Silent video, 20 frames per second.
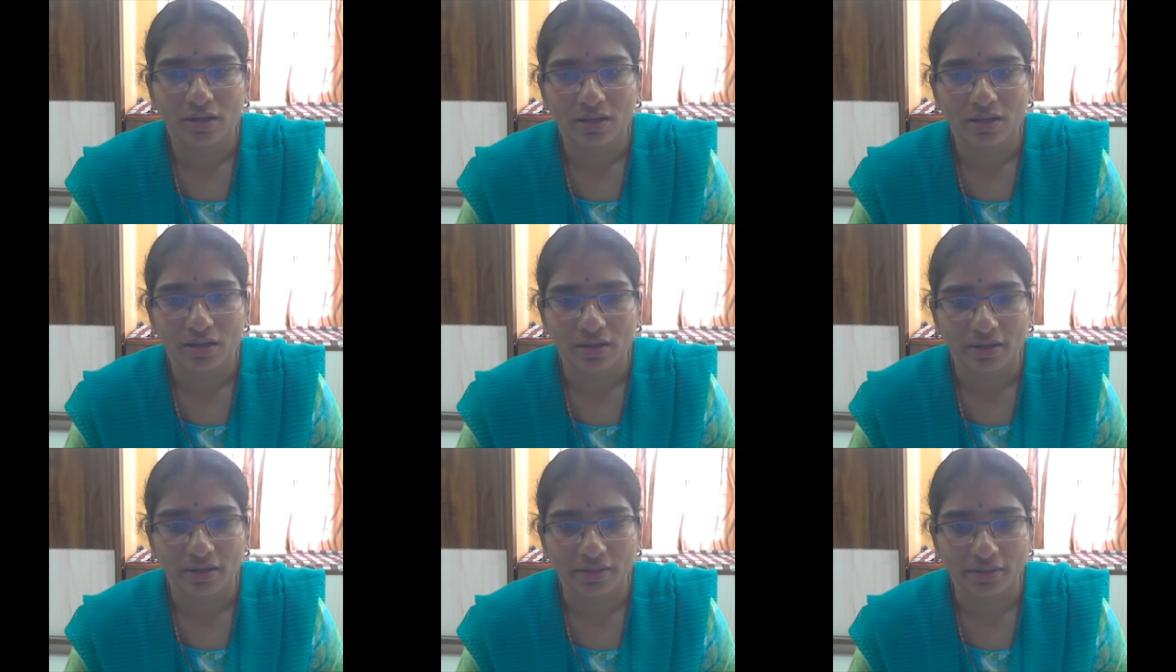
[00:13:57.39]

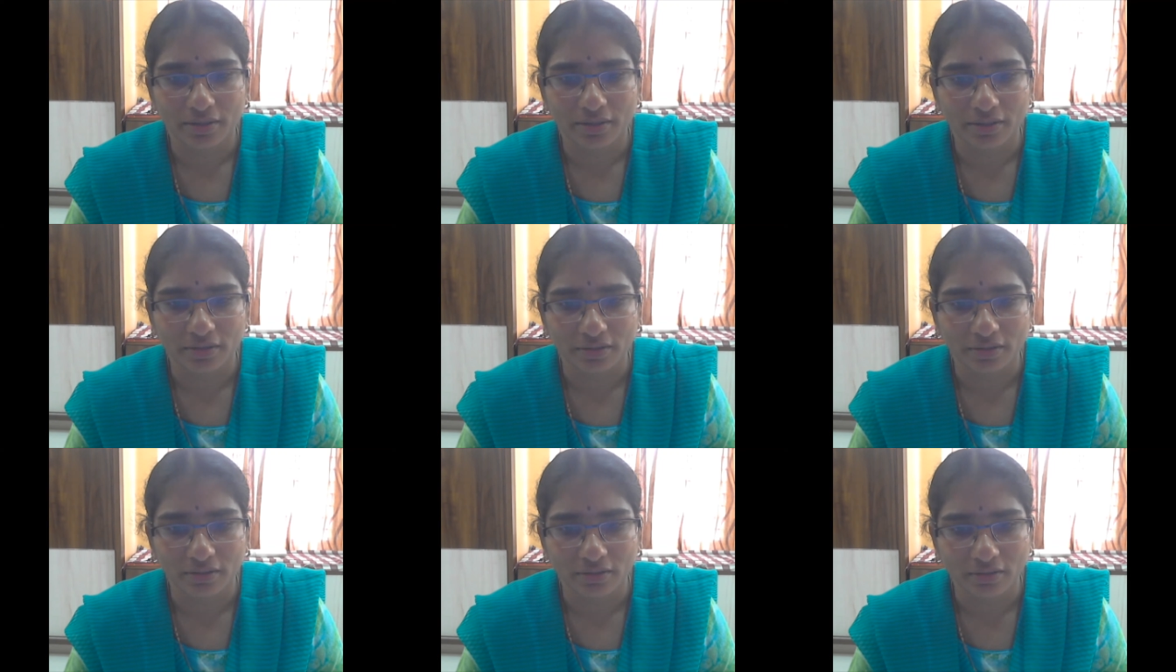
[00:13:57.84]
and
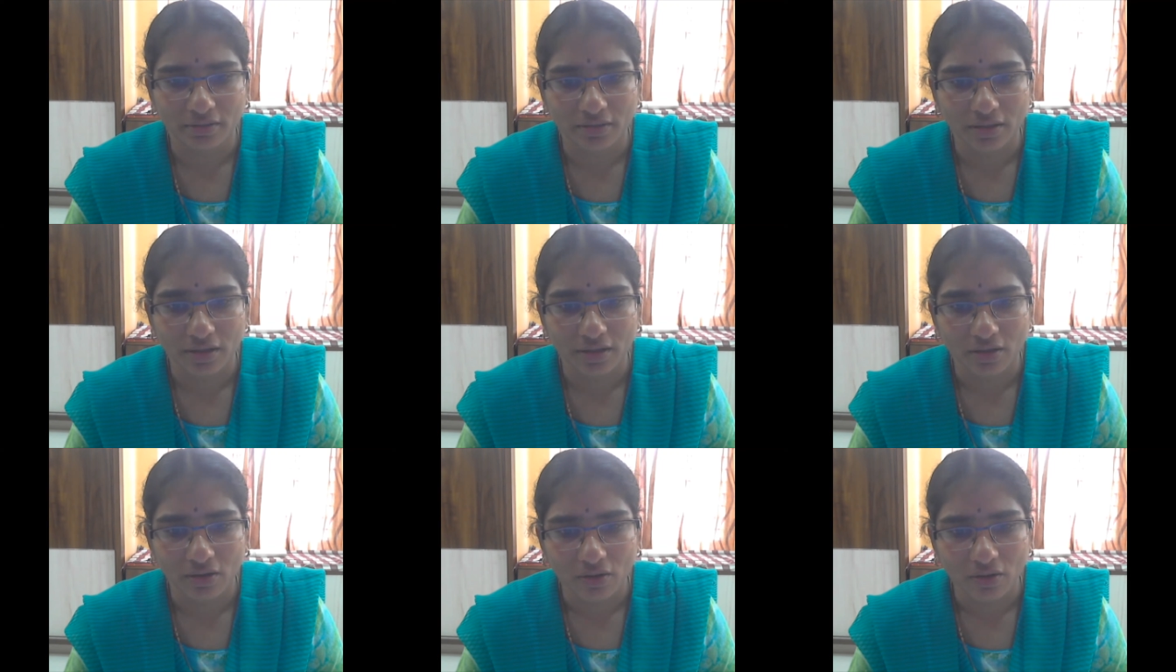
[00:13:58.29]

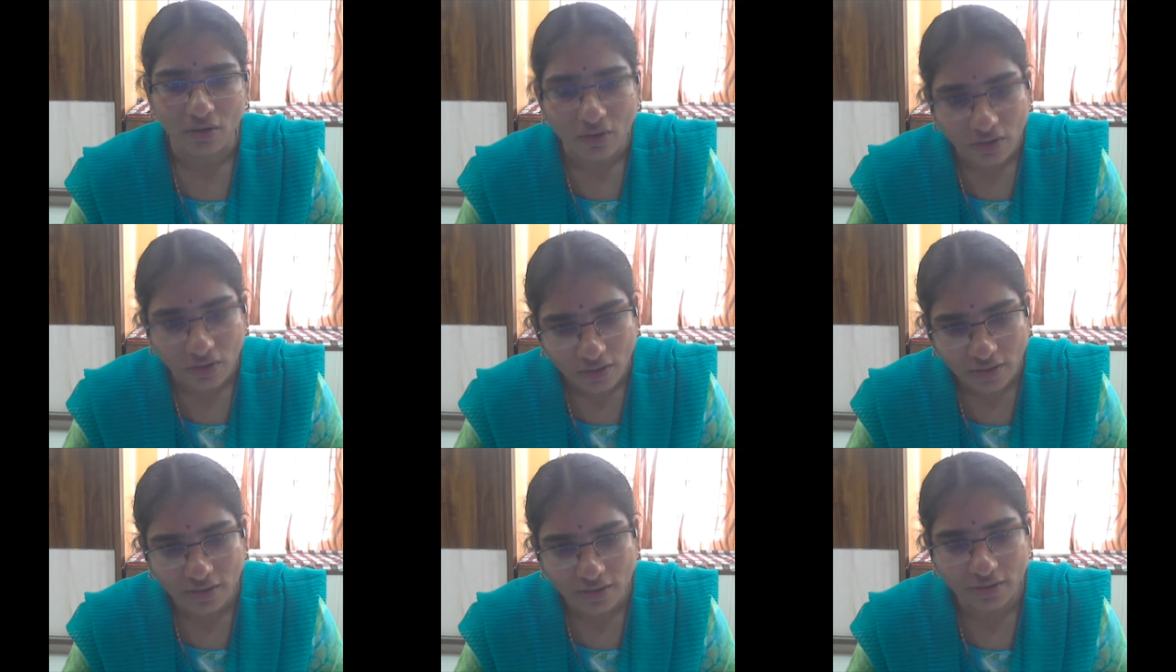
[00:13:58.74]

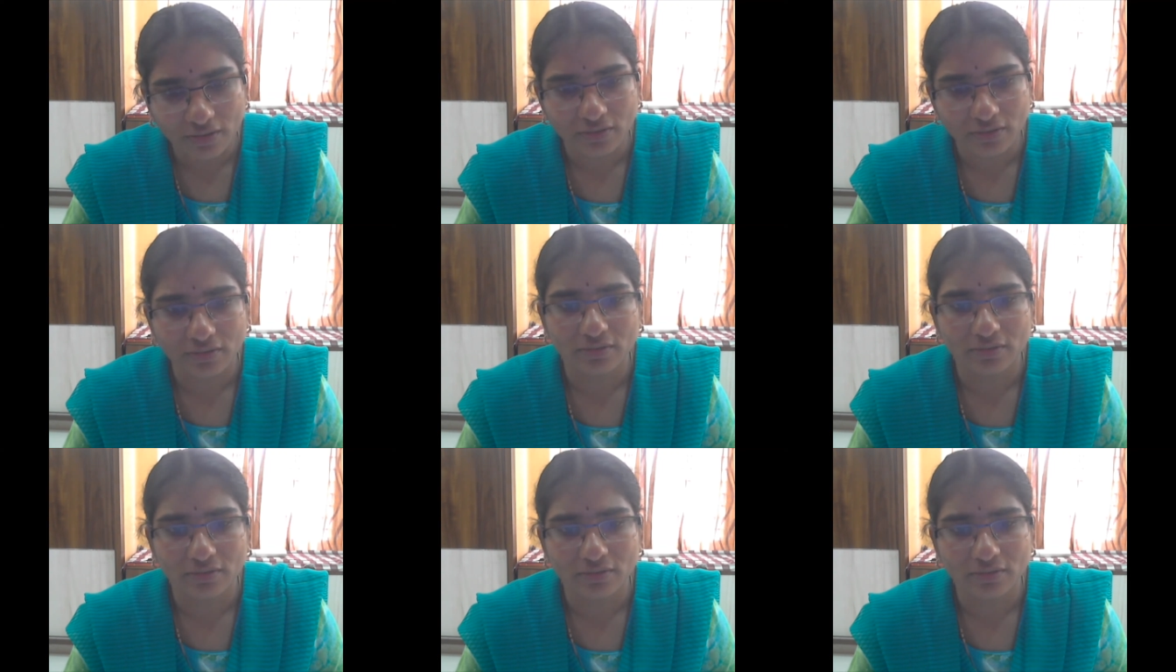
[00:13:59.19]
or